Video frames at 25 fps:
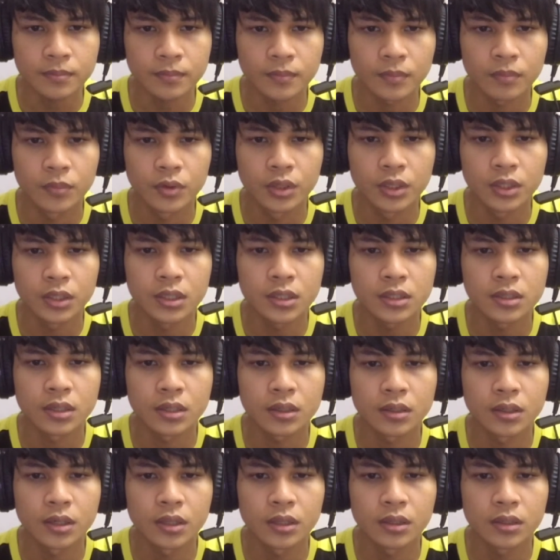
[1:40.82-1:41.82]
Monitors are
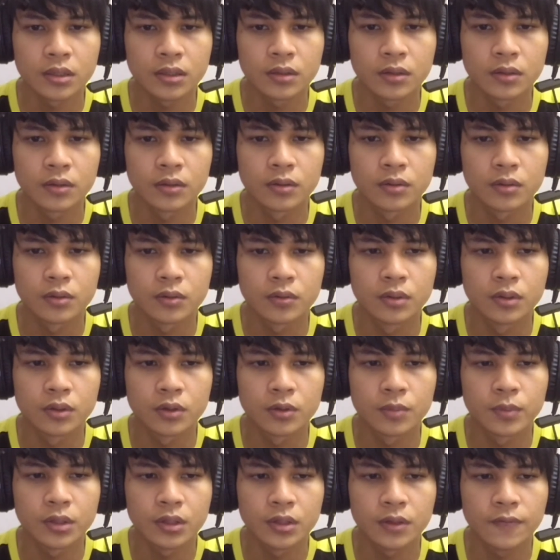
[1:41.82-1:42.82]
connected to the
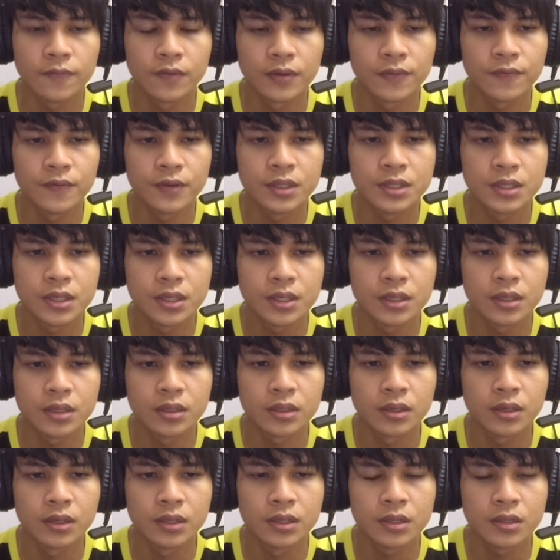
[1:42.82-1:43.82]
computer via VGA,
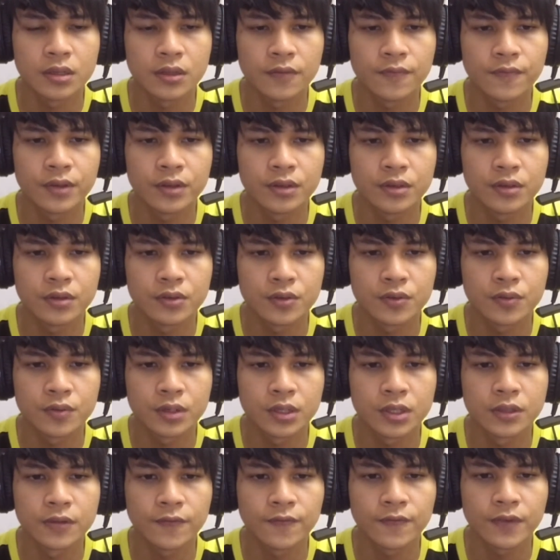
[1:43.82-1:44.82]
digital visual
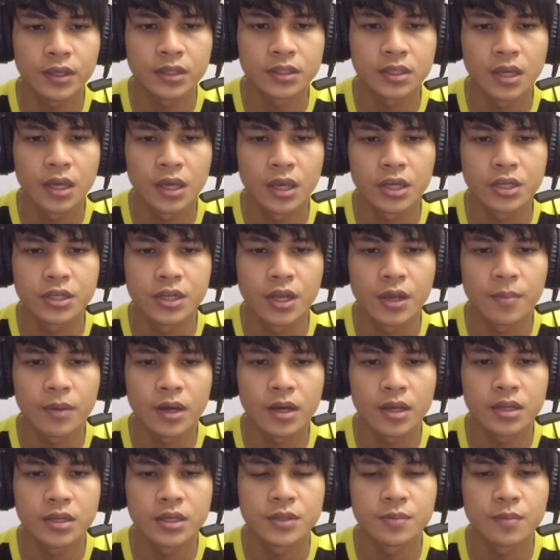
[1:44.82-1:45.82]
interface,
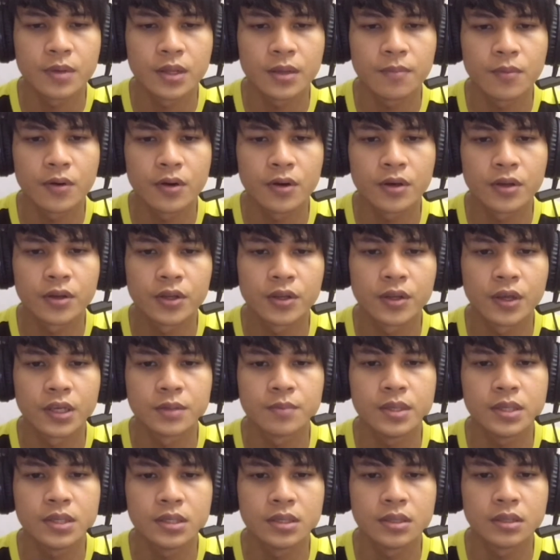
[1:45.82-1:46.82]
HDMI, DisplayPort,
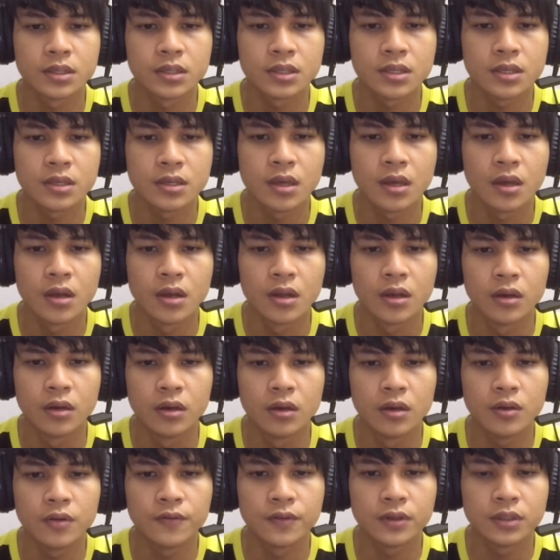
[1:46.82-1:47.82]
USB-C,
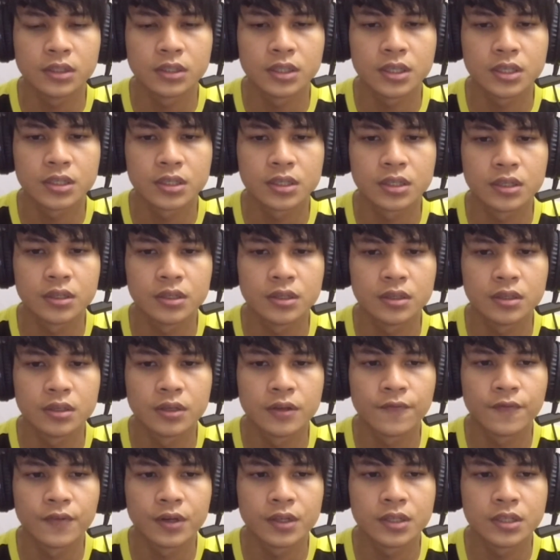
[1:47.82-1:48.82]
low voltage
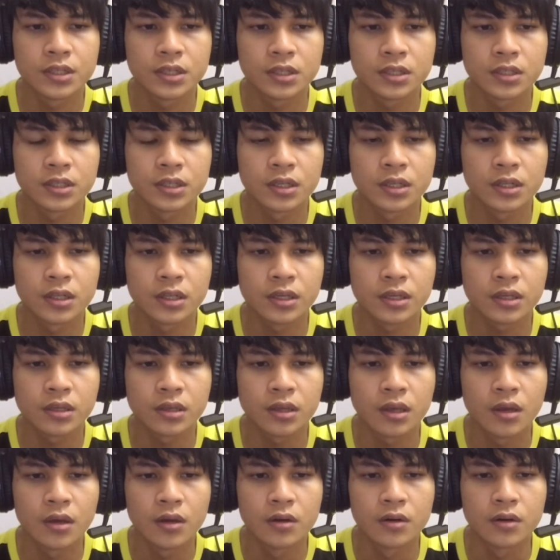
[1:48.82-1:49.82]
differential signaling,
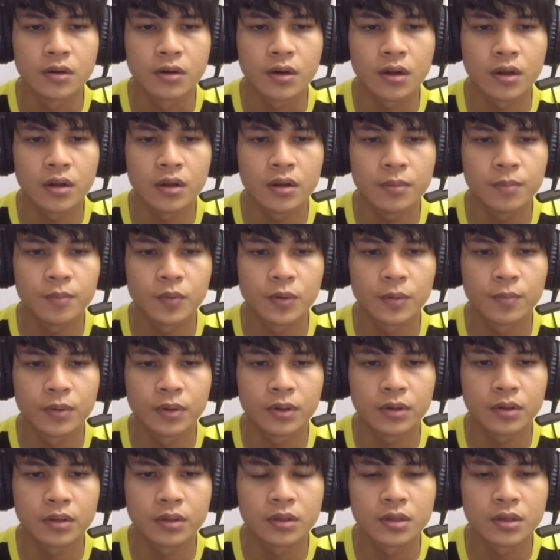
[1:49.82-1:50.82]
or other
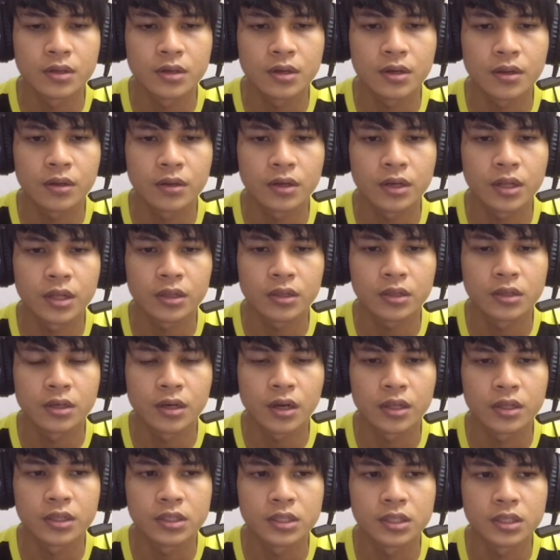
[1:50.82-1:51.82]
proprietary connector
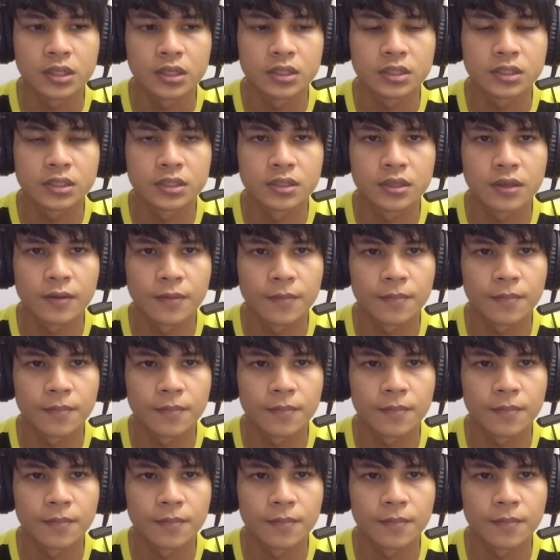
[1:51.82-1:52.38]
and signals.